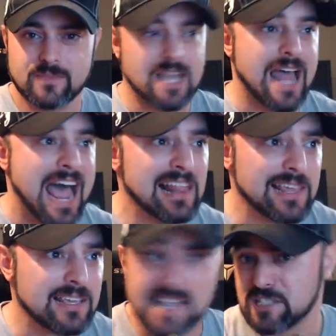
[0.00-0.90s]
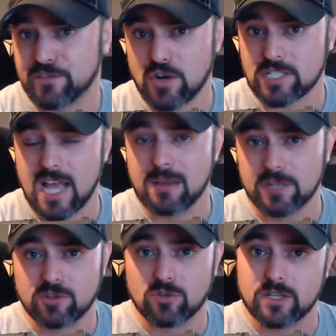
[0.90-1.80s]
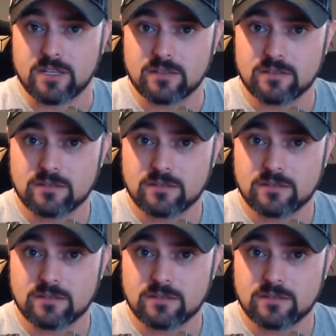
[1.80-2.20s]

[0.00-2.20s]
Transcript: And Allie, that's the first time, literally.